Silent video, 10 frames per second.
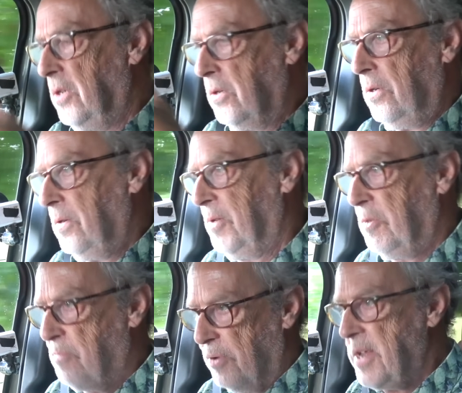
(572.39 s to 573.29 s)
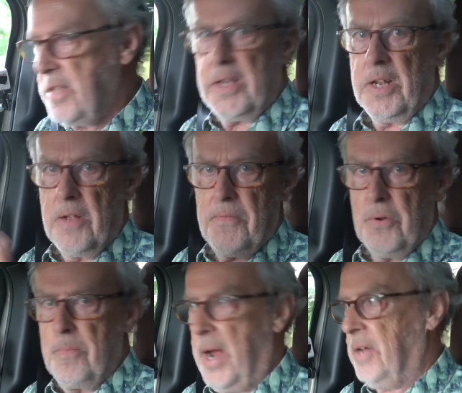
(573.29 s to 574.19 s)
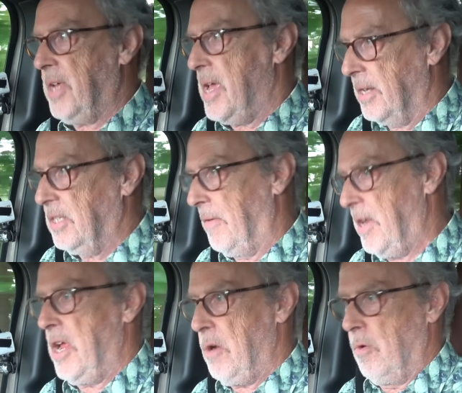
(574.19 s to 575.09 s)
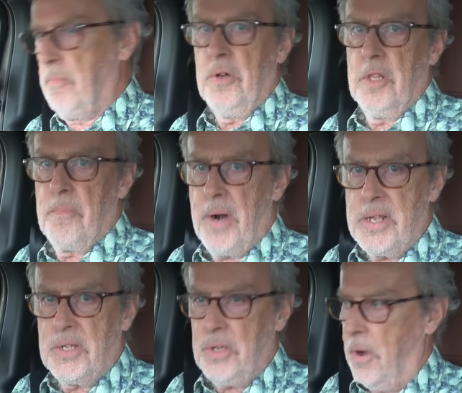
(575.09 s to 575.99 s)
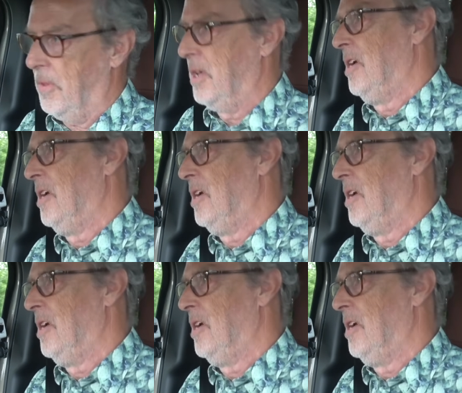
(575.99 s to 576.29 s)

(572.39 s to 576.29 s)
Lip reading: The autonomous braking, if you're about to hit something, it will put the brakes on.